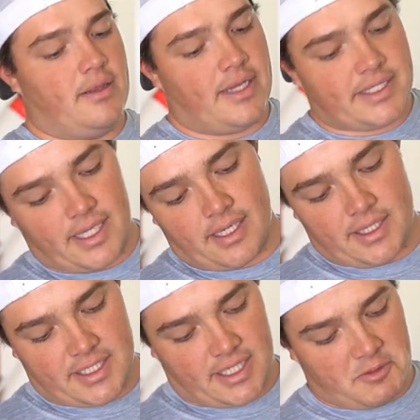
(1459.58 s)
This thing,
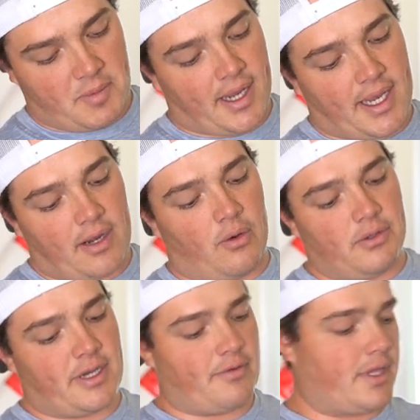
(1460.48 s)
the Sims bag, kind of
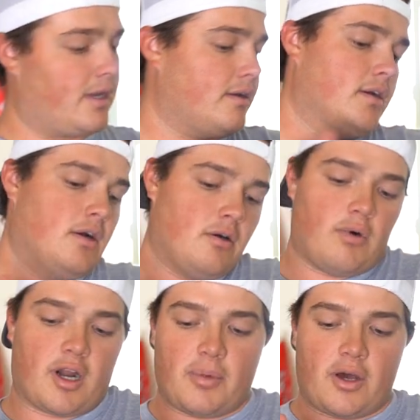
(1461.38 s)
holds everything.
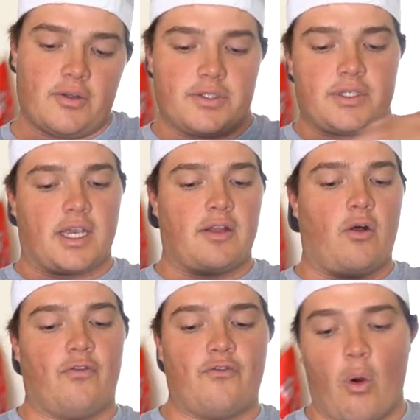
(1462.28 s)
Water bottles, I can
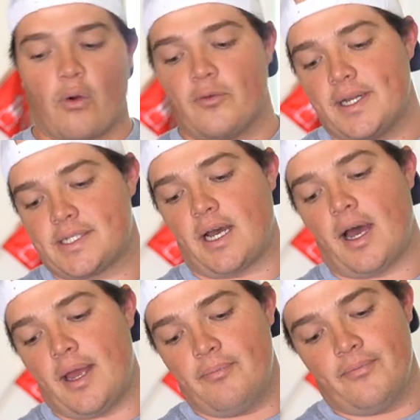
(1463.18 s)
hold 4 of them at a
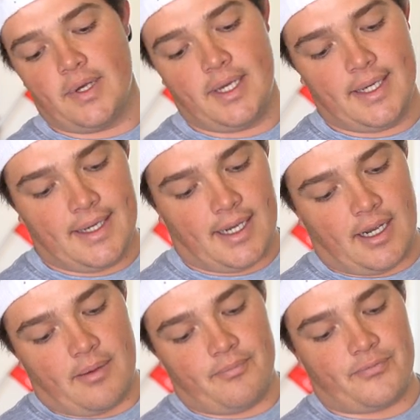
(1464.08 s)

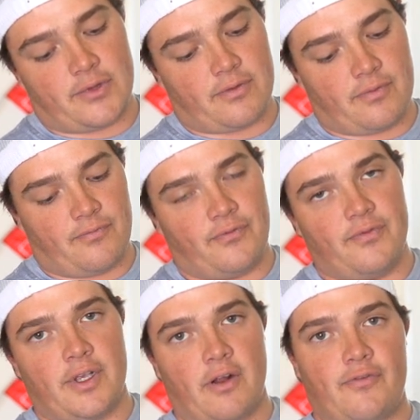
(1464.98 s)
time.
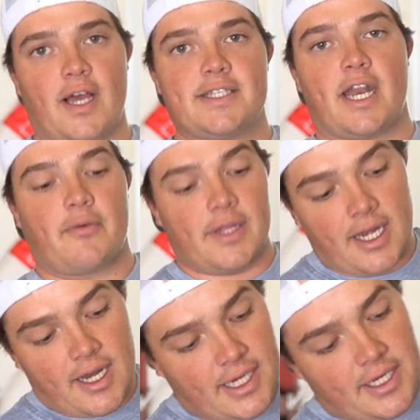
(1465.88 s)
You know, flies that I really
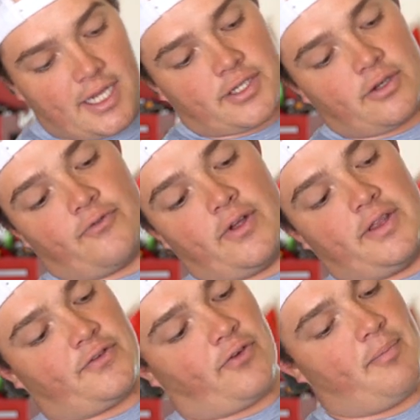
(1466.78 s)
need to get into fit in
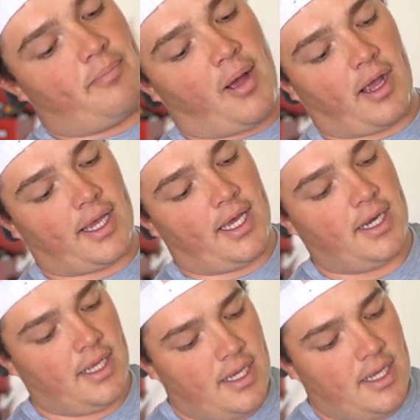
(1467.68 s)
this front pocket.